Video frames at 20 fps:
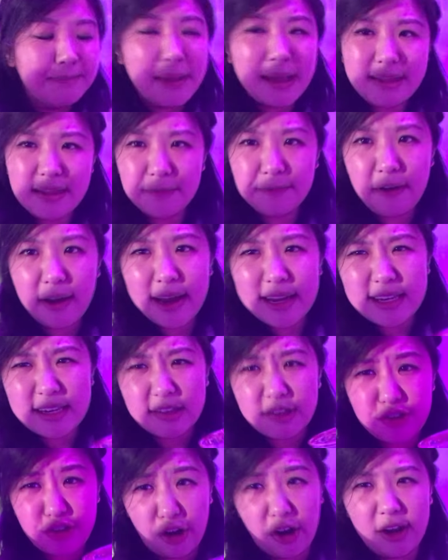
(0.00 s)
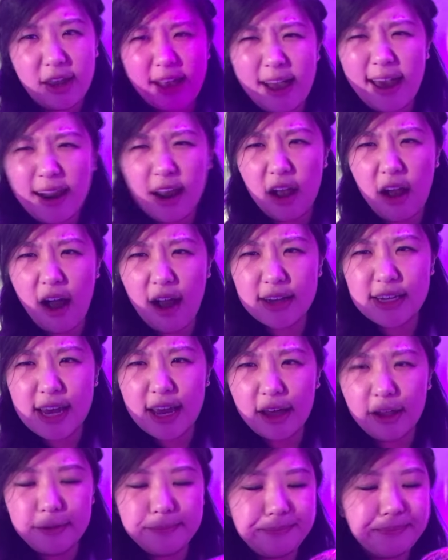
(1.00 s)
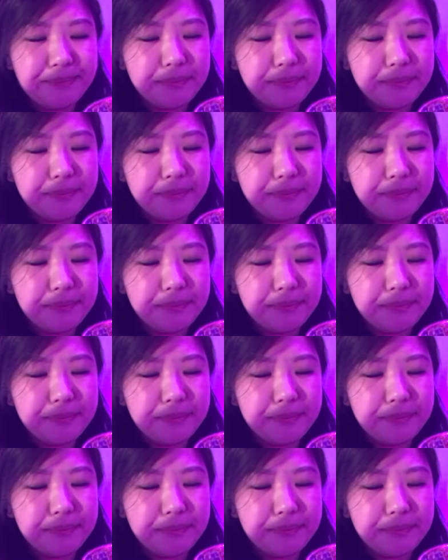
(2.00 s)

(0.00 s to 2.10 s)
It's a very desserty kind of cocktail.